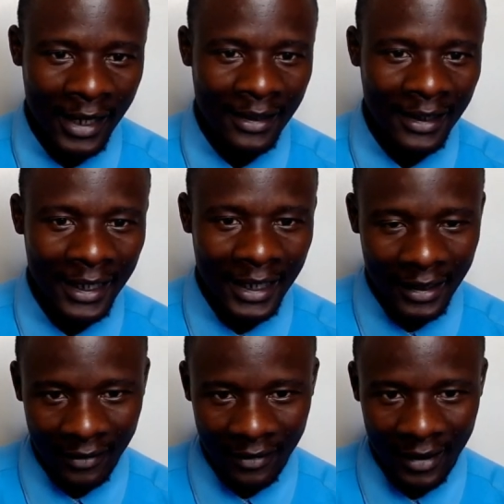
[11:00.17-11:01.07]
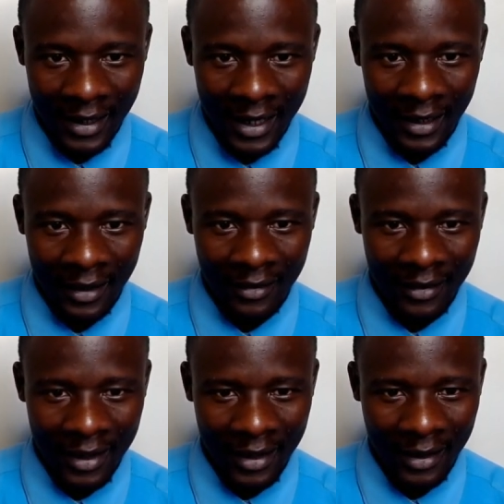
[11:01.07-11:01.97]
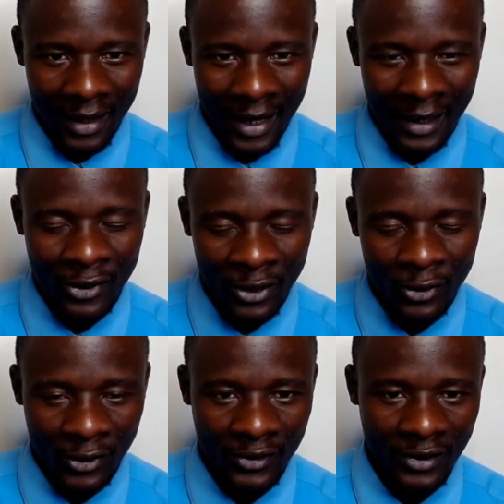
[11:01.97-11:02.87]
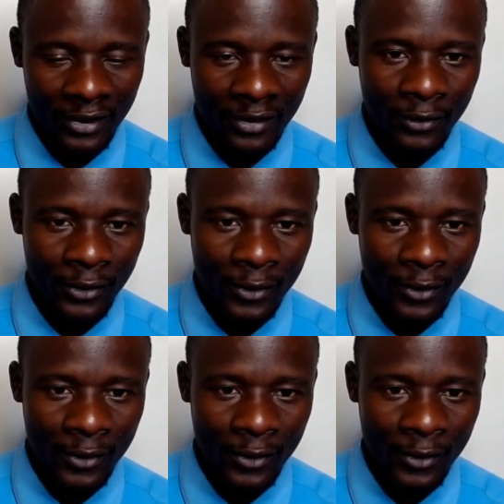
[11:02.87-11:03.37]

then kill the dead uh, are neurotoxic to